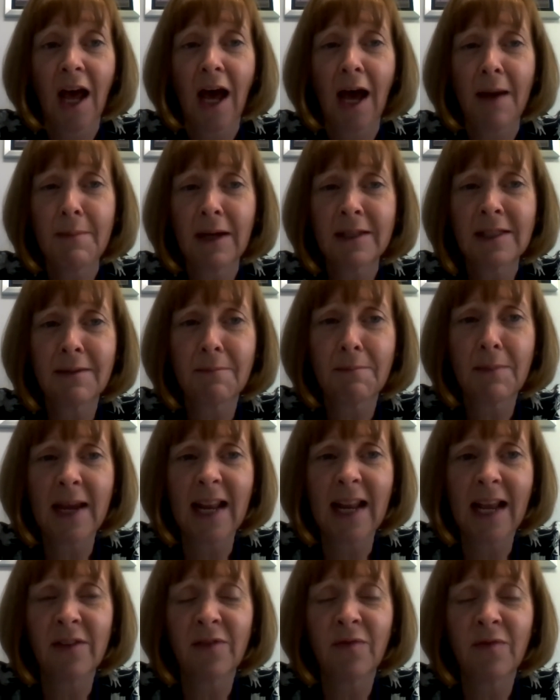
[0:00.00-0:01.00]
I must
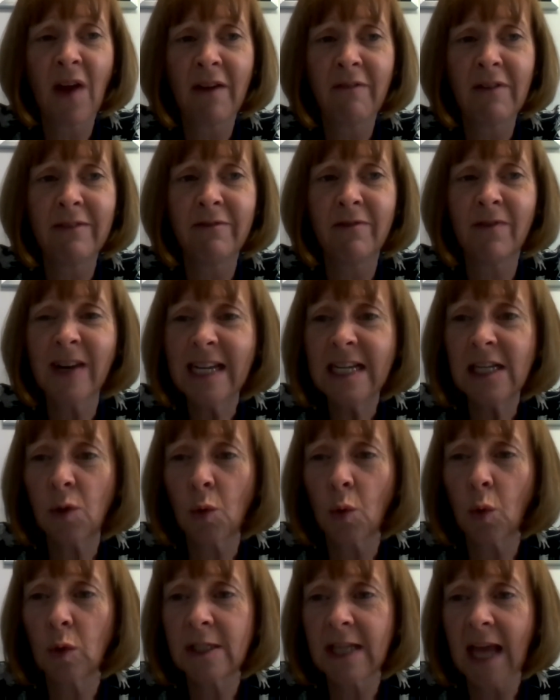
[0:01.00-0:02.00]
admit, it's very
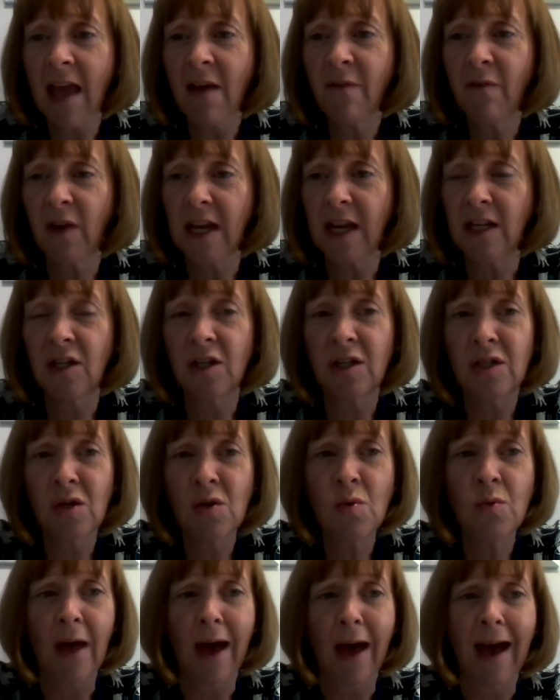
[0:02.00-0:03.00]
resource heavy to
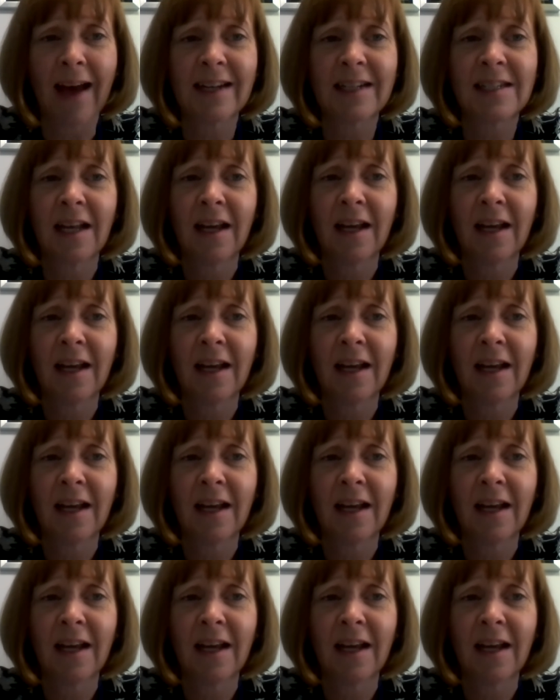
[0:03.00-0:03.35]
do that,